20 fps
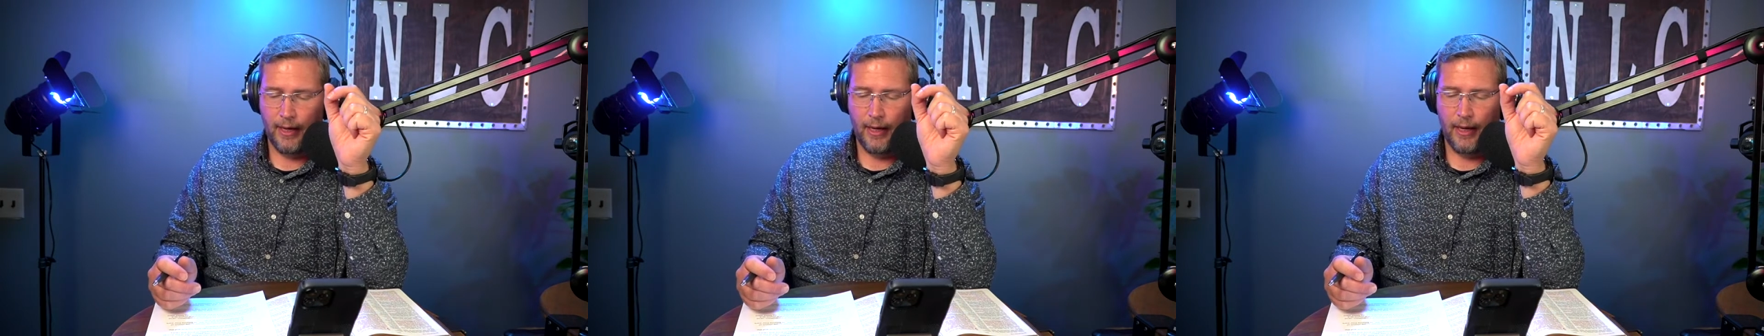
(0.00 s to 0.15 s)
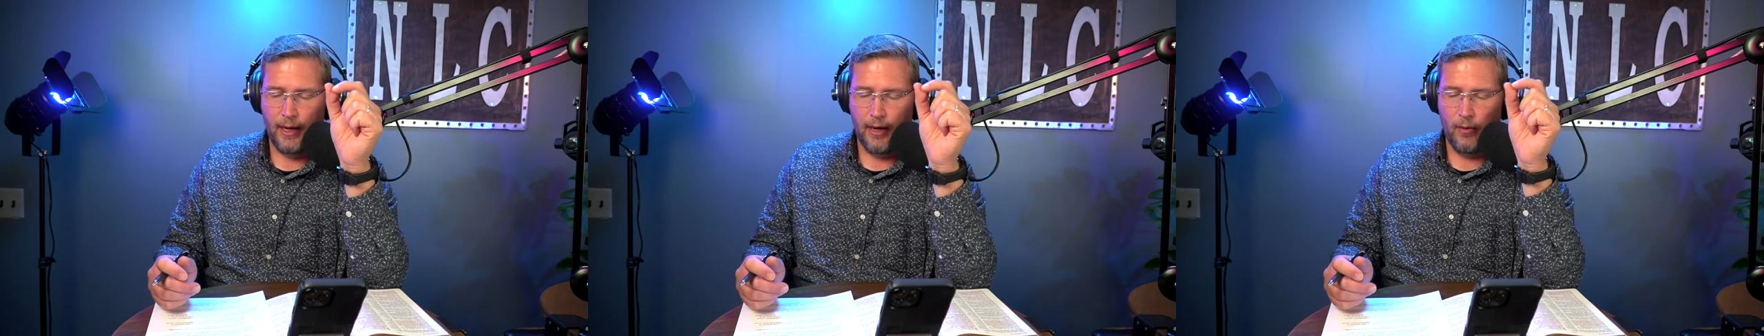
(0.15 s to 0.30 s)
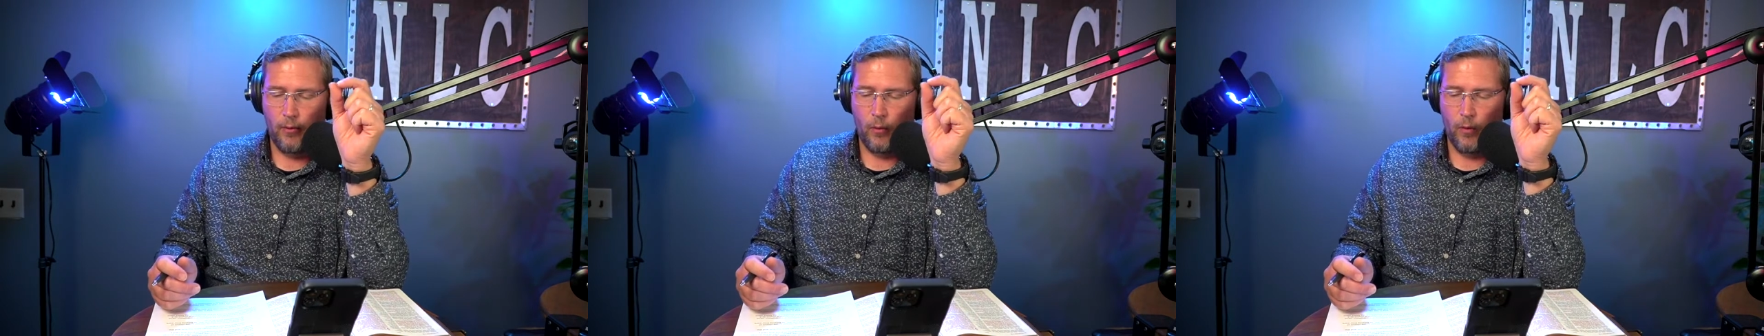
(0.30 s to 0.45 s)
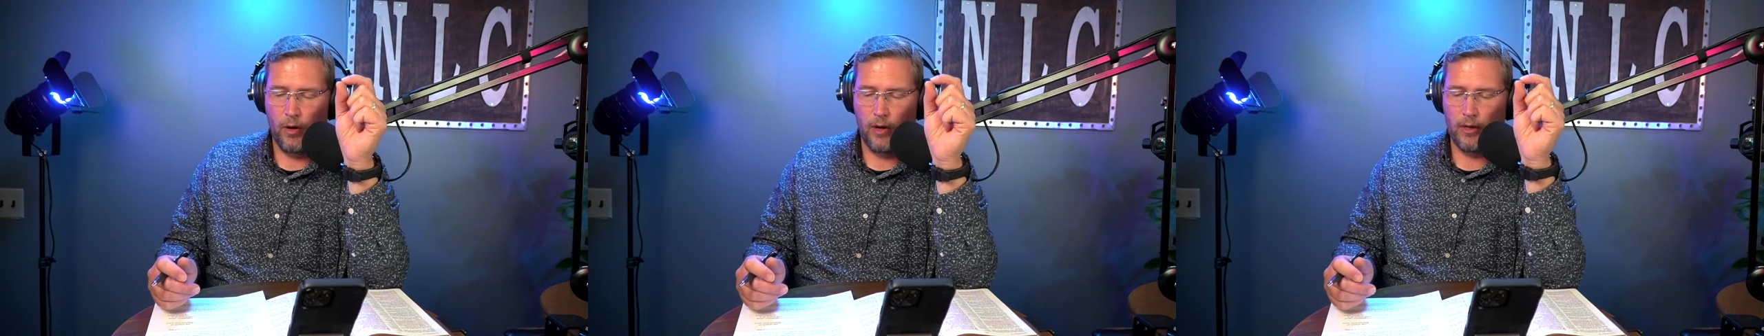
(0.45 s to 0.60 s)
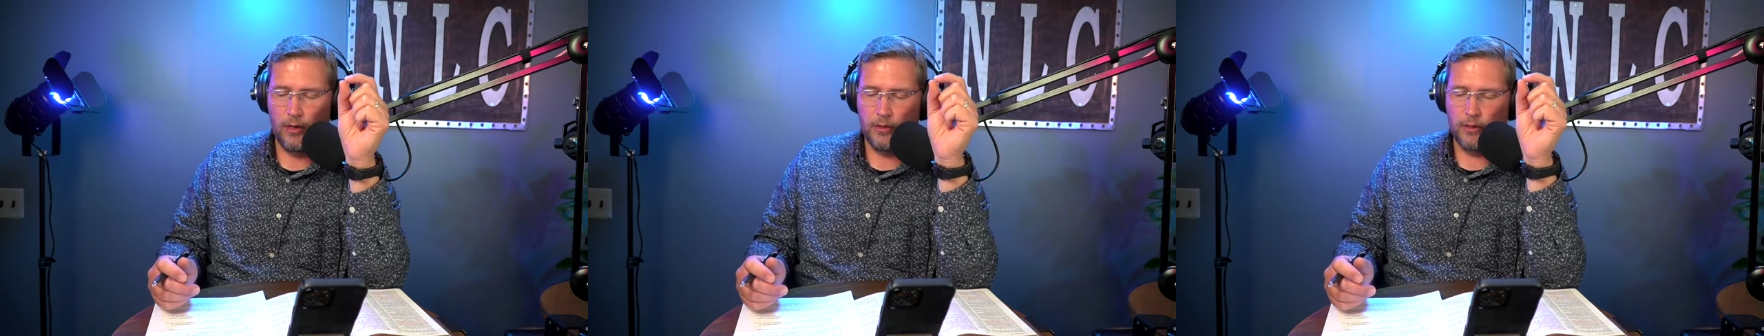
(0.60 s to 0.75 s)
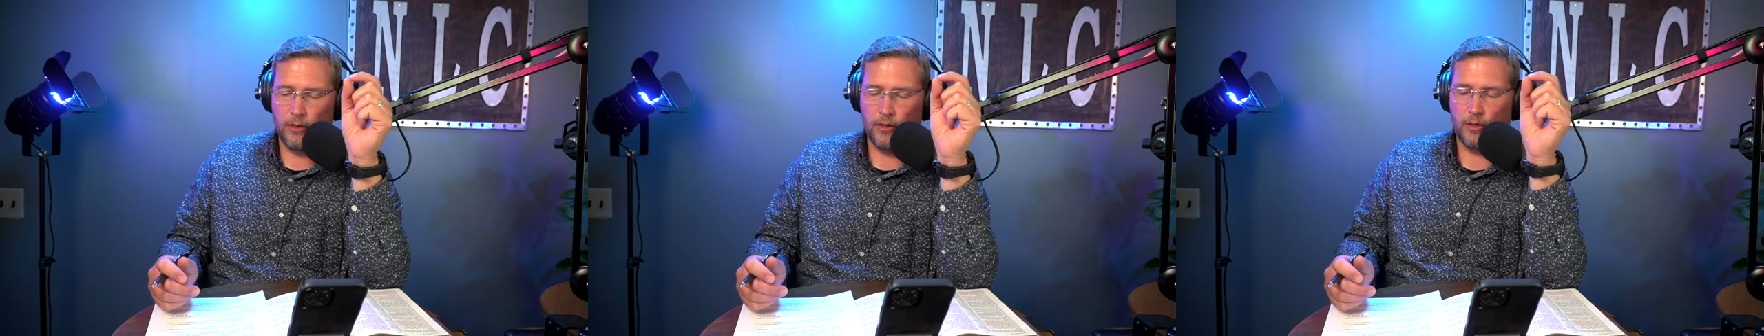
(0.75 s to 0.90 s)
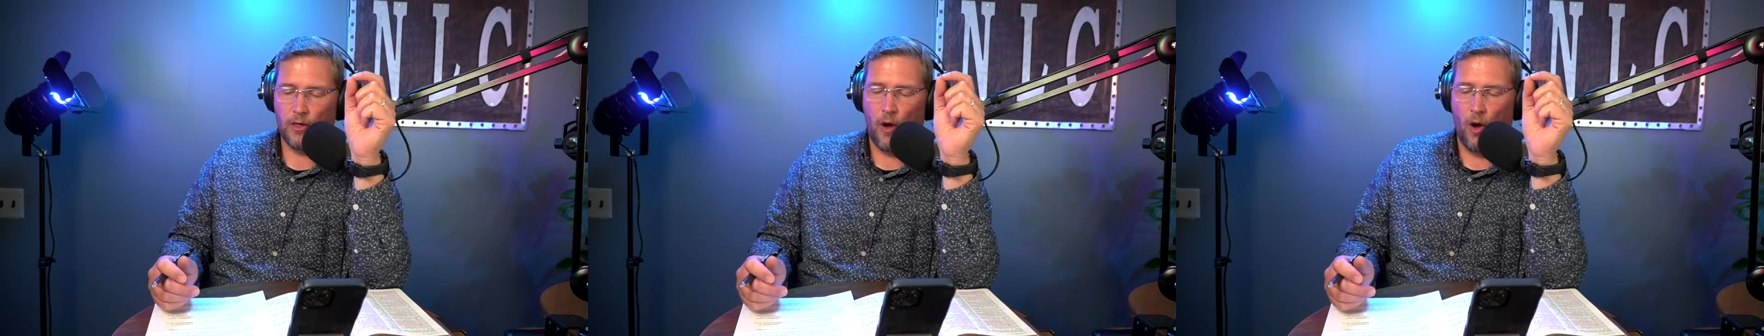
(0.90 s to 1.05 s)
It
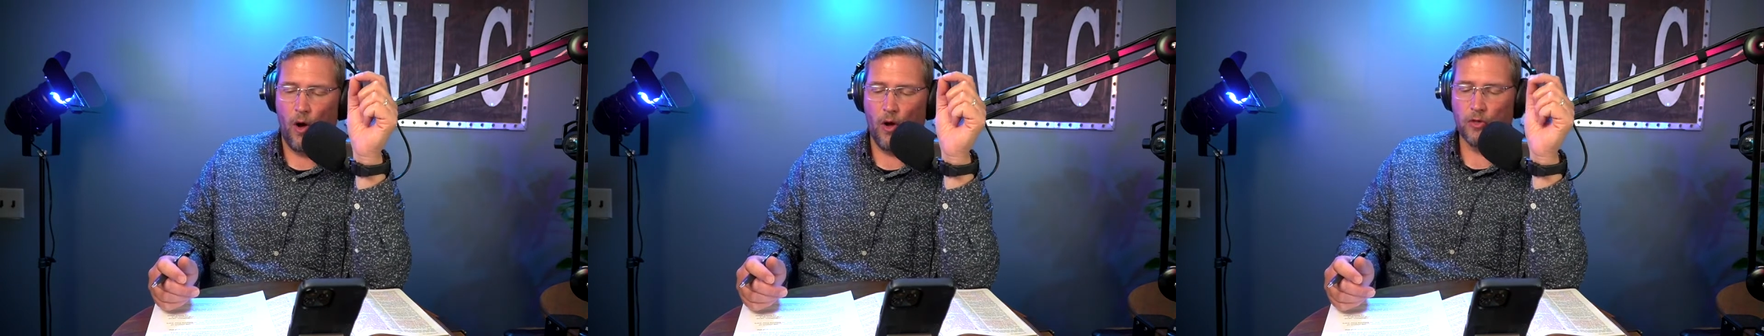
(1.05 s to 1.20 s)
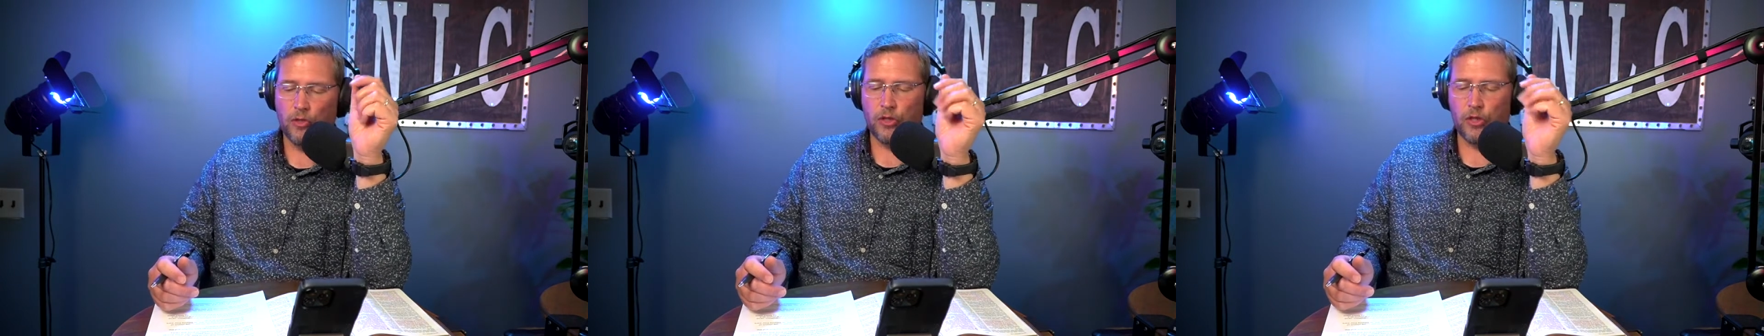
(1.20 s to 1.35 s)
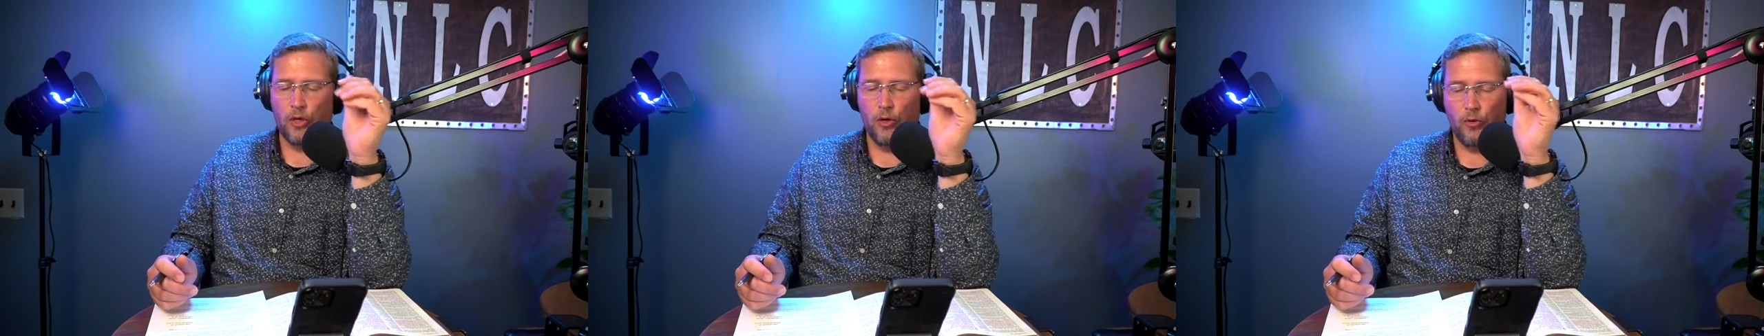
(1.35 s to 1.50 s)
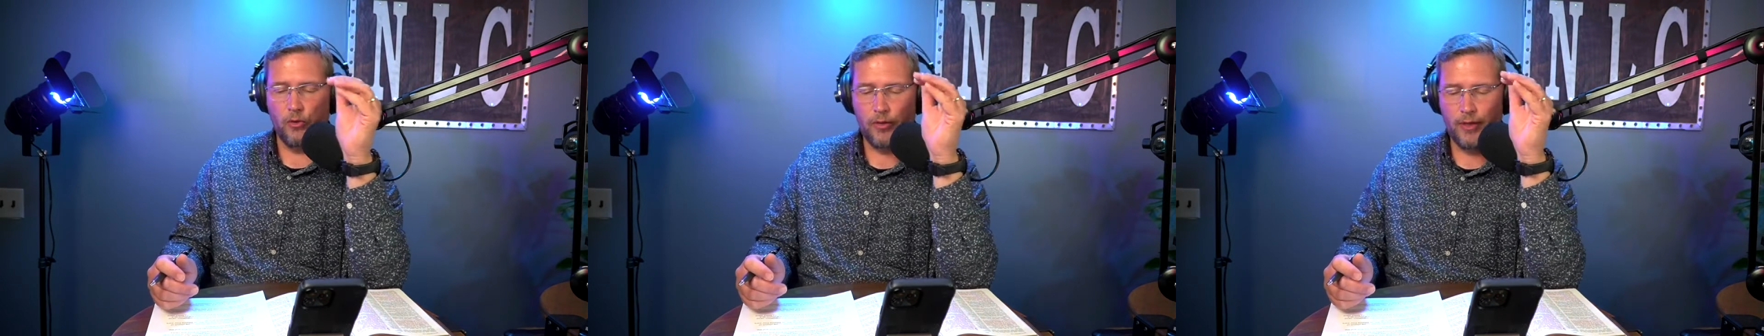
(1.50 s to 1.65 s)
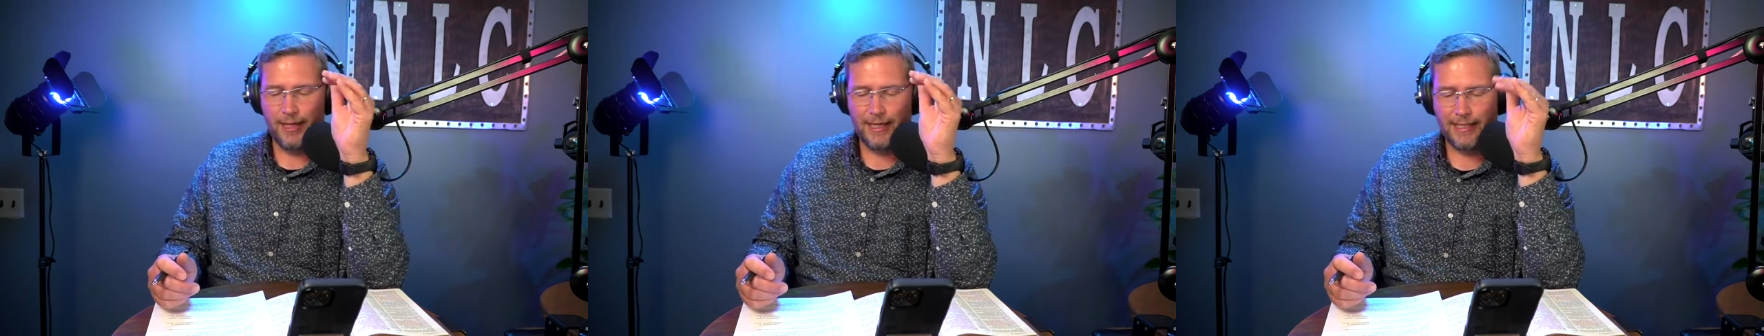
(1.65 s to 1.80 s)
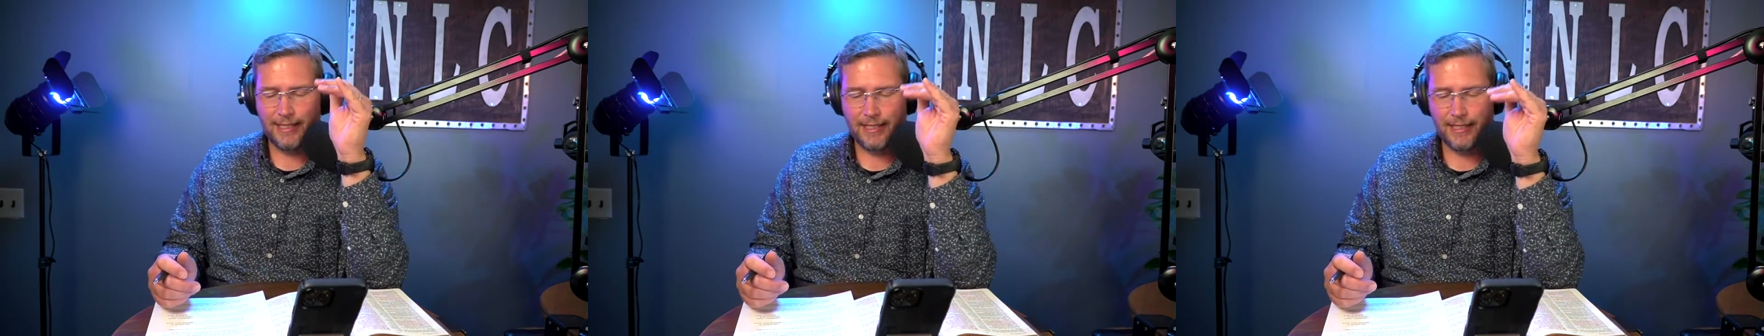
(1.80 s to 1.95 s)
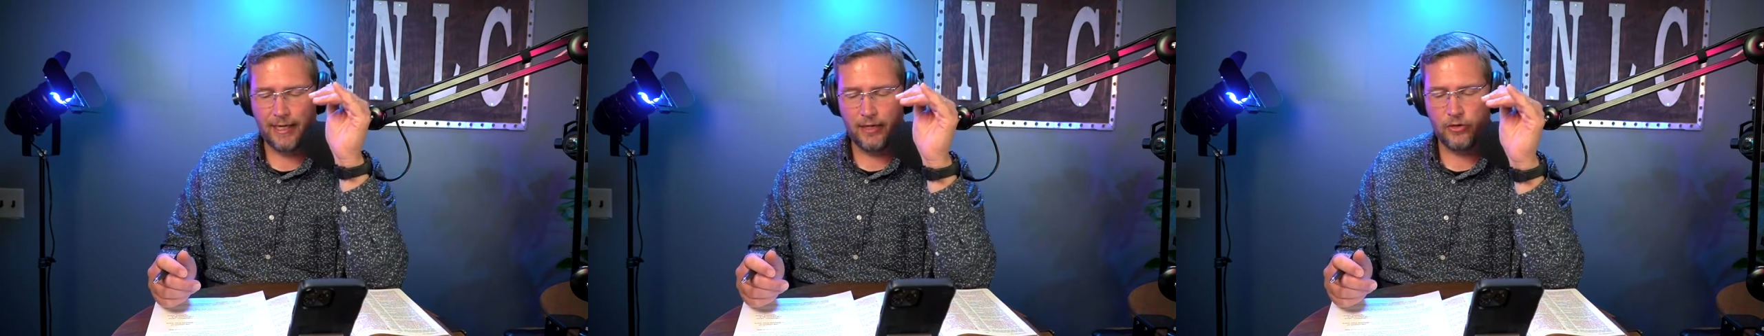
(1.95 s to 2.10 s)
was also the
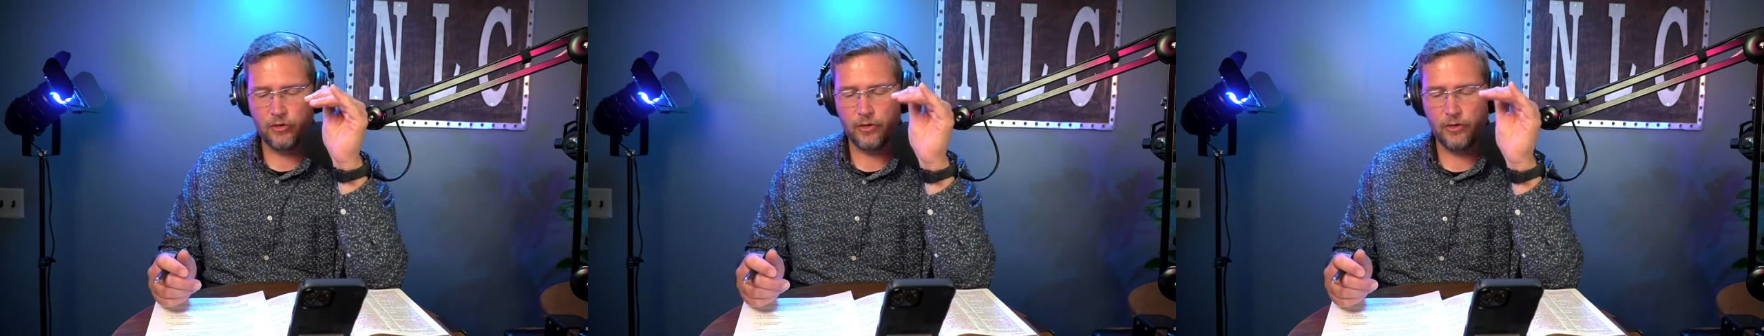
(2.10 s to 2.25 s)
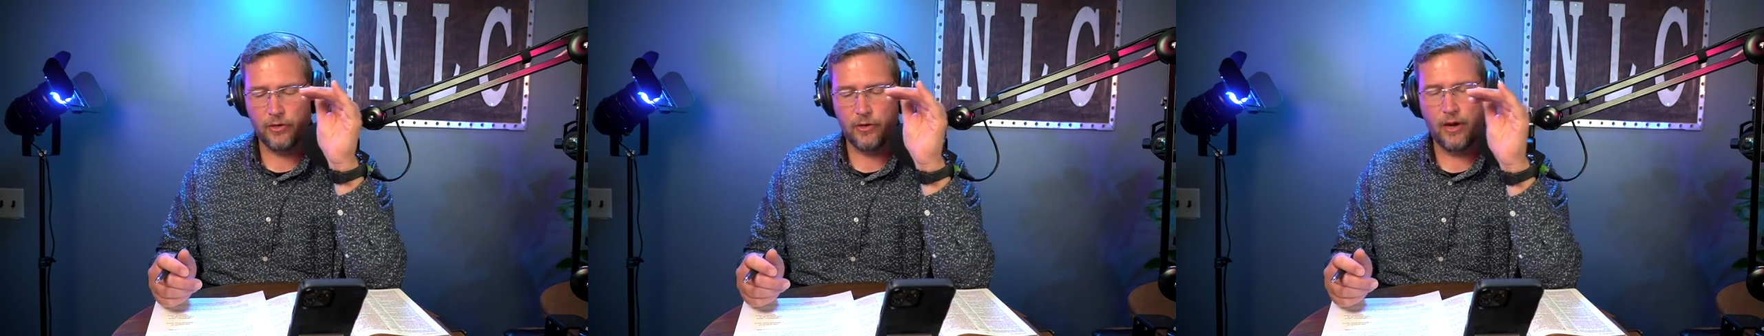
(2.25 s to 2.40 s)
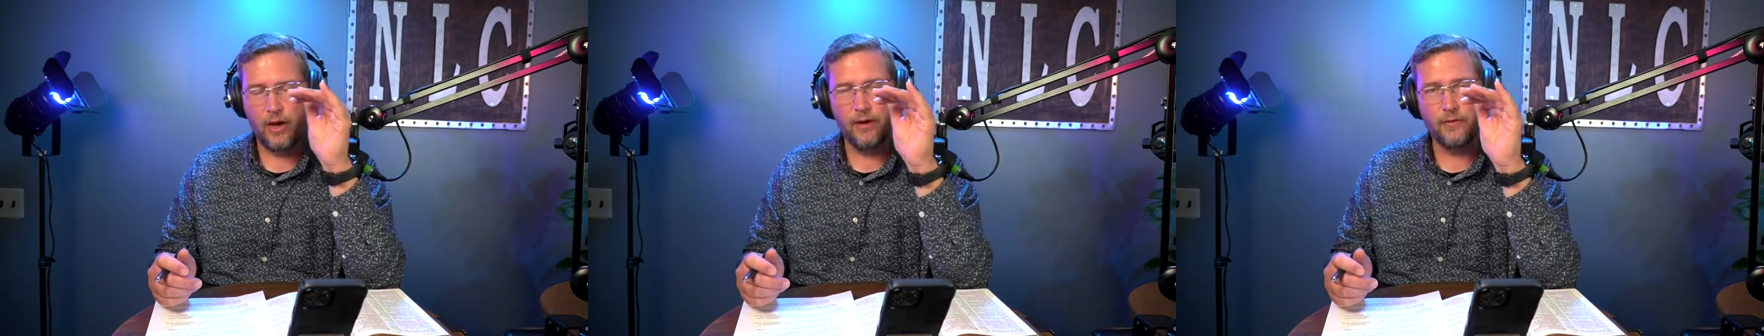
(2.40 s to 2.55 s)
center